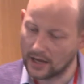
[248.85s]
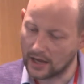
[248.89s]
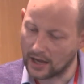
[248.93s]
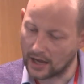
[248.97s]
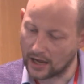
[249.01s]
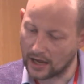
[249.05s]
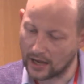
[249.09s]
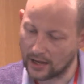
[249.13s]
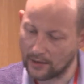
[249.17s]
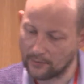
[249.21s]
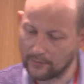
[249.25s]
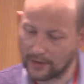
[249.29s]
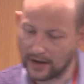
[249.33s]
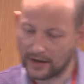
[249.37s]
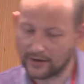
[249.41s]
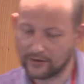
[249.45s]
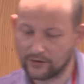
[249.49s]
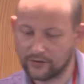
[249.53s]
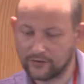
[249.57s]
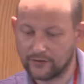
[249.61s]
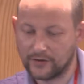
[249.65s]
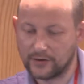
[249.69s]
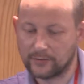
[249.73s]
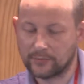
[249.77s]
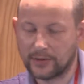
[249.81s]
And
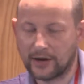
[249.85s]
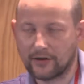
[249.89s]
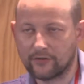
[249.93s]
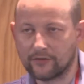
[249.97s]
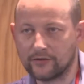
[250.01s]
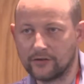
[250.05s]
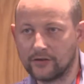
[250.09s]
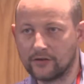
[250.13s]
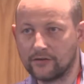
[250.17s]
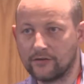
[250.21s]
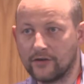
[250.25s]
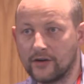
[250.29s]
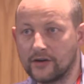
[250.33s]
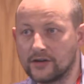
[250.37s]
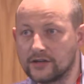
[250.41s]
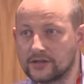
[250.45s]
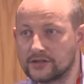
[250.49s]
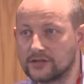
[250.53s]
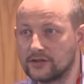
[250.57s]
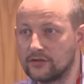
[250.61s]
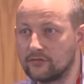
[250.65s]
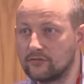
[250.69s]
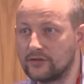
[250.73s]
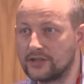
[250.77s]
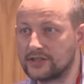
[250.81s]
the feedback from the funders
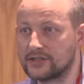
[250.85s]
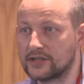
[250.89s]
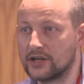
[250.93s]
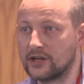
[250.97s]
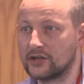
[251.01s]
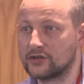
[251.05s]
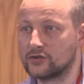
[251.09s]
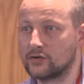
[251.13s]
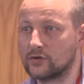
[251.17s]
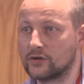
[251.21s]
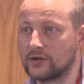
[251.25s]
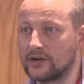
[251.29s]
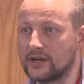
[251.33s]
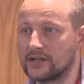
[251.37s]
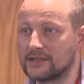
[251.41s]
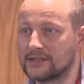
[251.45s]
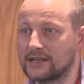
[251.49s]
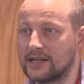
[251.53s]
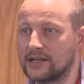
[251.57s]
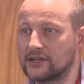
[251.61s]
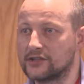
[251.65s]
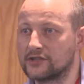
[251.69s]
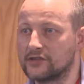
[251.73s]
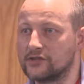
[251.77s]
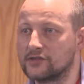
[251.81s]
and the research
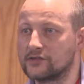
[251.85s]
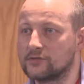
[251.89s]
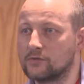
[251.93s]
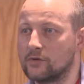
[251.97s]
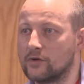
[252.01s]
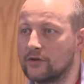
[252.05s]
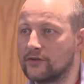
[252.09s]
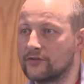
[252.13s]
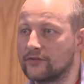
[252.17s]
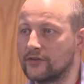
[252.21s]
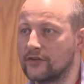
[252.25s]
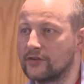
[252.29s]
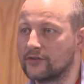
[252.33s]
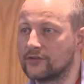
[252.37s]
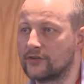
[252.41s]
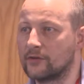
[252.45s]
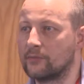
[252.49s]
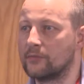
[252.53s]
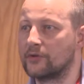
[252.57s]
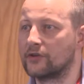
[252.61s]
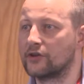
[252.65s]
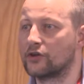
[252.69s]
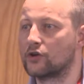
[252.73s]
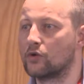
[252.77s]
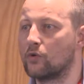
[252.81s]
organisations was that
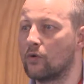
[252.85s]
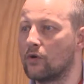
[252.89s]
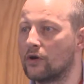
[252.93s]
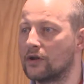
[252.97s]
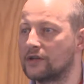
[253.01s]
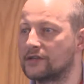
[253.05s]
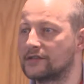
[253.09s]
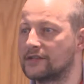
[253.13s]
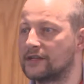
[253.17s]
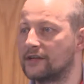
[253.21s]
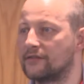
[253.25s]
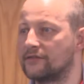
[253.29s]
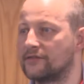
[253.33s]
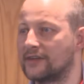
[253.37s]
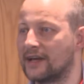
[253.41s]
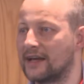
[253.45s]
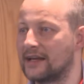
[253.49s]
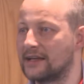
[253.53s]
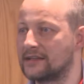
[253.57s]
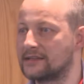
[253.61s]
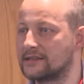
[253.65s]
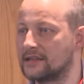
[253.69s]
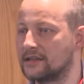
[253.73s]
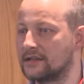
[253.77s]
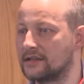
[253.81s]
some of the quality of
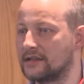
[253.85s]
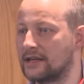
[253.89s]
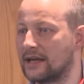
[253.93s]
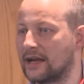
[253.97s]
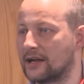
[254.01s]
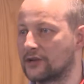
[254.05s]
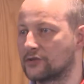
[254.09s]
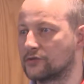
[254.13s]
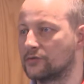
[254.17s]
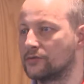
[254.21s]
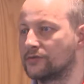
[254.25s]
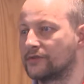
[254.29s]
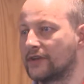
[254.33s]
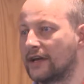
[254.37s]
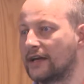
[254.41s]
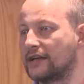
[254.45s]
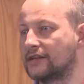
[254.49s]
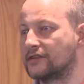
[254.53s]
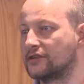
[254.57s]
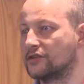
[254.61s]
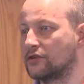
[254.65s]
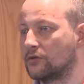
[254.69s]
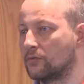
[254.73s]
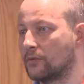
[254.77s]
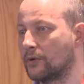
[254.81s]
data, the actual
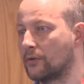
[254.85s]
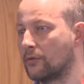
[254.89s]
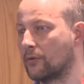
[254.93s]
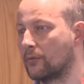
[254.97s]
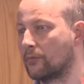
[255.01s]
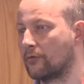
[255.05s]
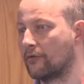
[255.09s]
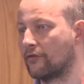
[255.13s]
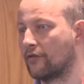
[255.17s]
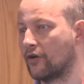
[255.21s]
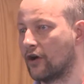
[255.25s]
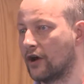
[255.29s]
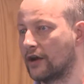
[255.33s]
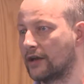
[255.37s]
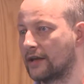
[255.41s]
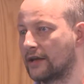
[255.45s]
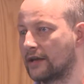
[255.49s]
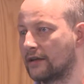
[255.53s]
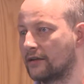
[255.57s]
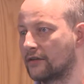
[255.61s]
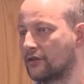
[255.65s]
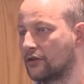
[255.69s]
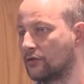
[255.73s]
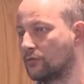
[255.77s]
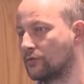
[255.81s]
data that we were providing
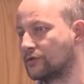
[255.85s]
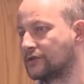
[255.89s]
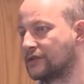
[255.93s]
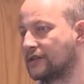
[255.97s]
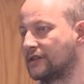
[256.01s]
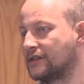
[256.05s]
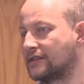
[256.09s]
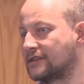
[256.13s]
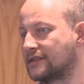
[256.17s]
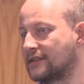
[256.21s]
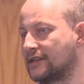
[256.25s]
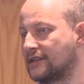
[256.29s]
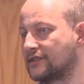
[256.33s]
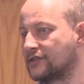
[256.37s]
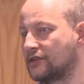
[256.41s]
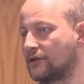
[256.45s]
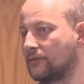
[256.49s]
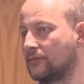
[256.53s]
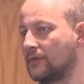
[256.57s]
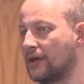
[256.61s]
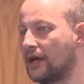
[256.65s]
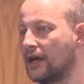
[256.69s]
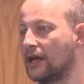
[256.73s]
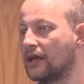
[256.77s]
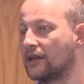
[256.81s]
that was in the
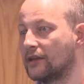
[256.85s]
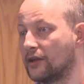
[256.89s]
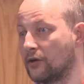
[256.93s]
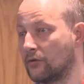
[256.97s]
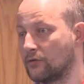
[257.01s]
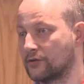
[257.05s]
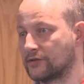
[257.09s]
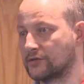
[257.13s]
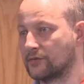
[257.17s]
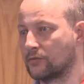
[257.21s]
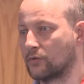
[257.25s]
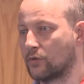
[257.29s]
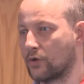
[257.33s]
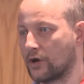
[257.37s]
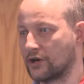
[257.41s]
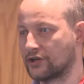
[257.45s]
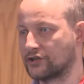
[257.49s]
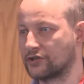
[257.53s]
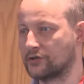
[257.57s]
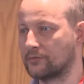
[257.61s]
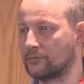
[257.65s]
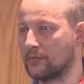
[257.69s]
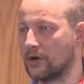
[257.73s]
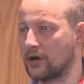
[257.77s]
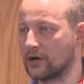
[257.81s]
system, there were some
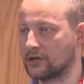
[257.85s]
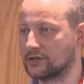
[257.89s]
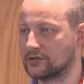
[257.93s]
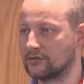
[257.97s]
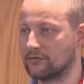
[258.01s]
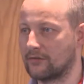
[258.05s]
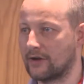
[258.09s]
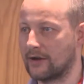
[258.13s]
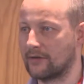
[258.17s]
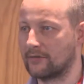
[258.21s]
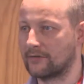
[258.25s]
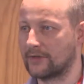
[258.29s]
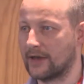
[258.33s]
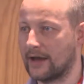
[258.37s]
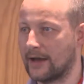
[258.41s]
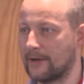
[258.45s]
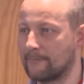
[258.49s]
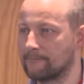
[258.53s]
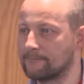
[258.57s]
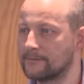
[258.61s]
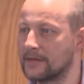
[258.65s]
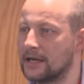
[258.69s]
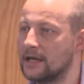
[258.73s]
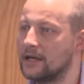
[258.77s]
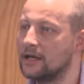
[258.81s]
question marks around
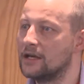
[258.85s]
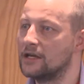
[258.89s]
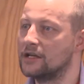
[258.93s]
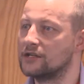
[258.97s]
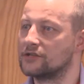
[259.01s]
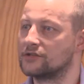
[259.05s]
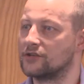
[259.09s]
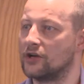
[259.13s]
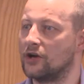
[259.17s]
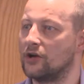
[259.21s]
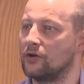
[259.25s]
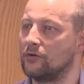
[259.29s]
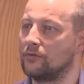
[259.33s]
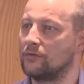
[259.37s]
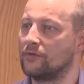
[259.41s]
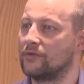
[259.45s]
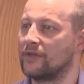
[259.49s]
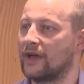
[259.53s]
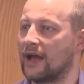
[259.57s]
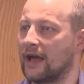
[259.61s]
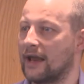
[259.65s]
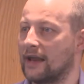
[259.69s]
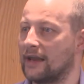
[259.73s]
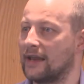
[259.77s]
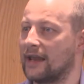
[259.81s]
that. So
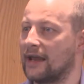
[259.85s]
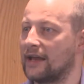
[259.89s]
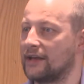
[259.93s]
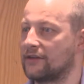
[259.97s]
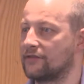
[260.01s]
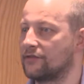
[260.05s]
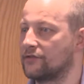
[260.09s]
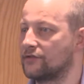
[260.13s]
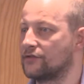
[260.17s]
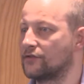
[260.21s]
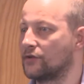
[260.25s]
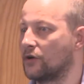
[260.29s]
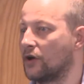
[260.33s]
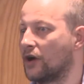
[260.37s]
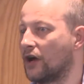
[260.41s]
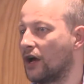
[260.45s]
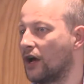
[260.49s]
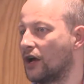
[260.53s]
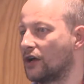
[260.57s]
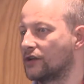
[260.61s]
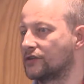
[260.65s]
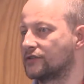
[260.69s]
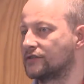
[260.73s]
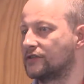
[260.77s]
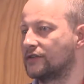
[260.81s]
that led to
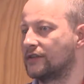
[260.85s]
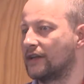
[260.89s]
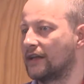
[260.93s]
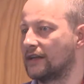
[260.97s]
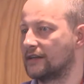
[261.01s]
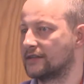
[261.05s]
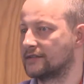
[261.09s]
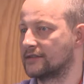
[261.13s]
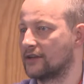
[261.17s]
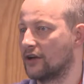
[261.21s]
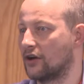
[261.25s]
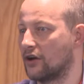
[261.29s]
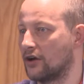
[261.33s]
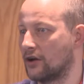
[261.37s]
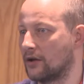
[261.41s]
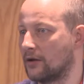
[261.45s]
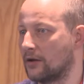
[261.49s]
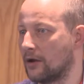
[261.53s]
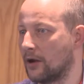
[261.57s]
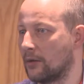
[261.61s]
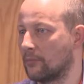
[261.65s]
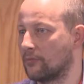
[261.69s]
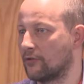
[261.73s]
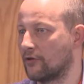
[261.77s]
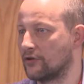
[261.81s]
us to then start
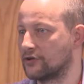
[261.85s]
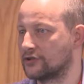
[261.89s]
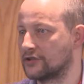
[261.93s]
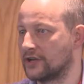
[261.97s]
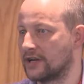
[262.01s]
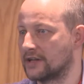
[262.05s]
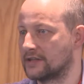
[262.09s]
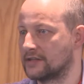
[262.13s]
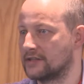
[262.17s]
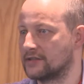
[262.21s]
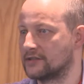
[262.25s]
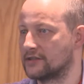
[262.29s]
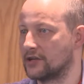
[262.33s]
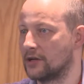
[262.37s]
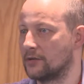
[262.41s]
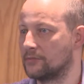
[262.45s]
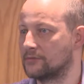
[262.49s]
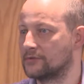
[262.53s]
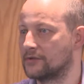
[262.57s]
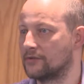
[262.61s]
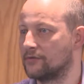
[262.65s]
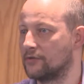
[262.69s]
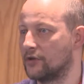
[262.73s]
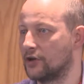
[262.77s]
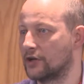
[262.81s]
a project in
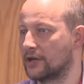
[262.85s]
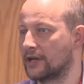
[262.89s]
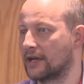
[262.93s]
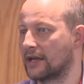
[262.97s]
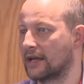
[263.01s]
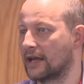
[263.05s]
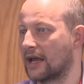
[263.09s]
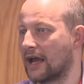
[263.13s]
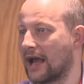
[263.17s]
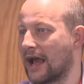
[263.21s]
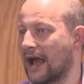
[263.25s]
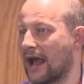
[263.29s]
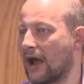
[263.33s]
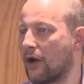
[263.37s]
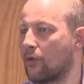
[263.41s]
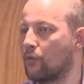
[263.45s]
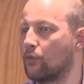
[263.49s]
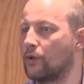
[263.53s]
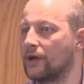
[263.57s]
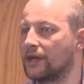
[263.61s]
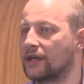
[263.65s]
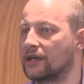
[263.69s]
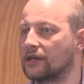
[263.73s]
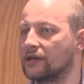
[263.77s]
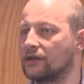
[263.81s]
terms of looking at how
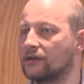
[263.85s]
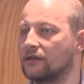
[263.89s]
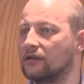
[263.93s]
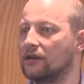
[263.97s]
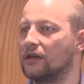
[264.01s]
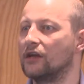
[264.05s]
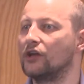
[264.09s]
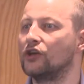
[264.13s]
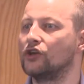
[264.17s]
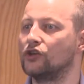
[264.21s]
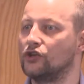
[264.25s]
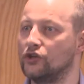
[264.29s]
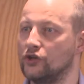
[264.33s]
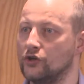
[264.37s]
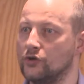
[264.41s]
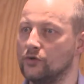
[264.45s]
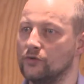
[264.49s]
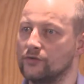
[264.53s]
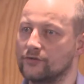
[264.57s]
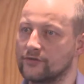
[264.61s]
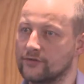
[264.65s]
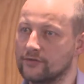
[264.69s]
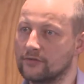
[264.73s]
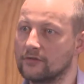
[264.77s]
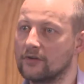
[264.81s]
we can
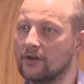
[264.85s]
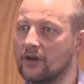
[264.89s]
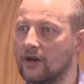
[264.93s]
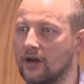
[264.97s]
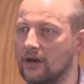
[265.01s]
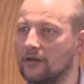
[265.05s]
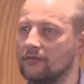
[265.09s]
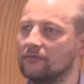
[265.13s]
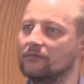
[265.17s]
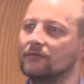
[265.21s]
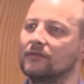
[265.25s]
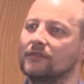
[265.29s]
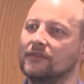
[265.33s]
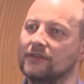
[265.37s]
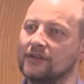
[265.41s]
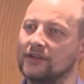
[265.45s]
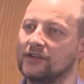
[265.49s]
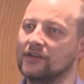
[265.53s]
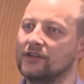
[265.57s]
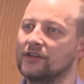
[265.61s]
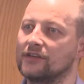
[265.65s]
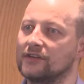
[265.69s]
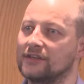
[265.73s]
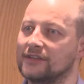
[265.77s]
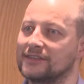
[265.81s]
use
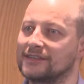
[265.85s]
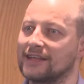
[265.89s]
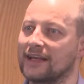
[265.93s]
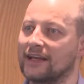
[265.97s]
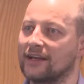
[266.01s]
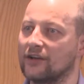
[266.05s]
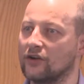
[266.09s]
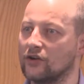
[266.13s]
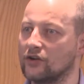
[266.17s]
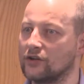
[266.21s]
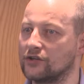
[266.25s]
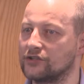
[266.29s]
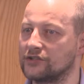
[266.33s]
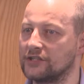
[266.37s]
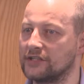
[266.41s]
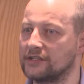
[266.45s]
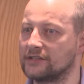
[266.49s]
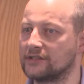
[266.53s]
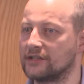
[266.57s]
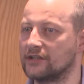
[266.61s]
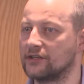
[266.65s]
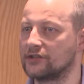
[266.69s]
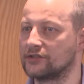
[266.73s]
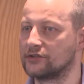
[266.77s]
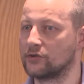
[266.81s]
the technology
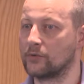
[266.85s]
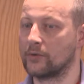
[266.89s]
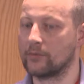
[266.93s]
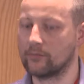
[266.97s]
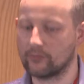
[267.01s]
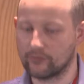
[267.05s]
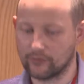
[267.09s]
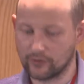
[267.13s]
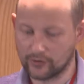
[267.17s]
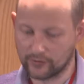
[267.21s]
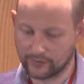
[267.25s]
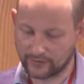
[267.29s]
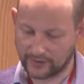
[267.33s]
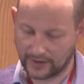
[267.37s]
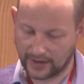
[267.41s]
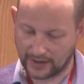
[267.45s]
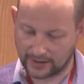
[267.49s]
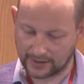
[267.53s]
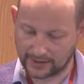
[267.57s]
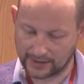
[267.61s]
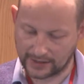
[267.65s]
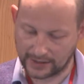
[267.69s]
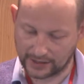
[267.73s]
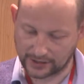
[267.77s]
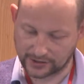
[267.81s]
to improve
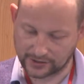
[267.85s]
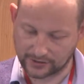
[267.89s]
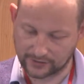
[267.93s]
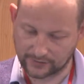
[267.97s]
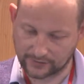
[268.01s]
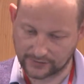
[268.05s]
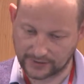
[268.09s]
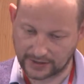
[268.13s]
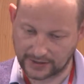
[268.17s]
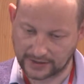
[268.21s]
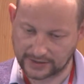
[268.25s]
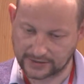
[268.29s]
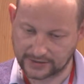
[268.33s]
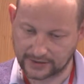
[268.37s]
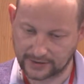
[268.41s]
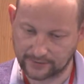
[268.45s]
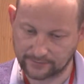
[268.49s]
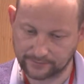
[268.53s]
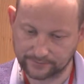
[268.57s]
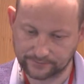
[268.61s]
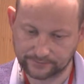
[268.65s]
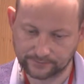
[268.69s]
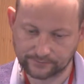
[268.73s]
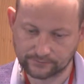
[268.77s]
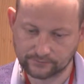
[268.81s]
that collection of data.
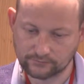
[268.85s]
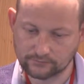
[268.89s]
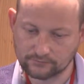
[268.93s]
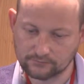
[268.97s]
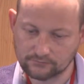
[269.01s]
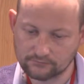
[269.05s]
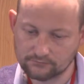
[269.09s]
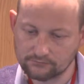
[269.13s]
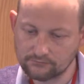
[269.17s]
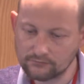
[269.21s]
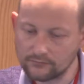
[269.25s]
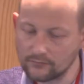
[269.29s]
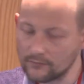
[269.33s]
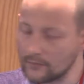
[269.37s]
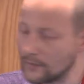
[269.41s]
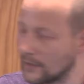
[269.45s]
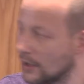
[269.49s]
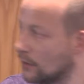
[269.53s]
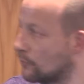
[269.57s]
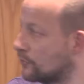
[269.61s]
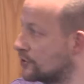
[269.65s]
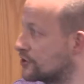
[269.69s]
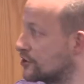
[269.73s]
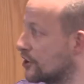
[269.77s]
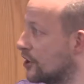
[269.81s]

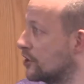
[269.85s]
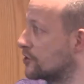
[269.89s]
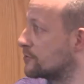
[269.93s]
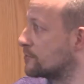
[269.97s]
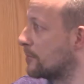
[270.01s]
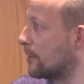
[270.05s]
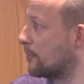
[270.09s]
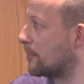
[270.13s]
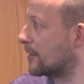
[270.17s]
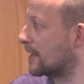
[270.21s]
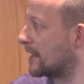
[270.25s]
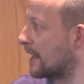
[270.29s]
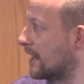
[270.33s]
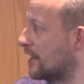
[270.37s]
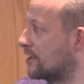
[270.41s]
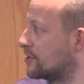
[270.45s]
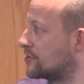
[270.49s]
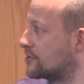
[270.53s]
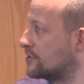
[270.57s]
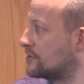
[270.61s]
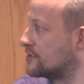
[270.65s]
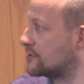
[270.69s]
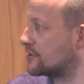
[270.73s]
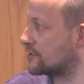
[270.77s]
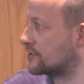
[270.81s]
We chose
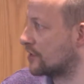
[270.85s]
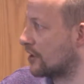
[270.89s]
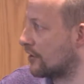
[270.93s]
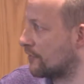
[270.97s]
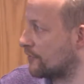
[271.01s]
publications as our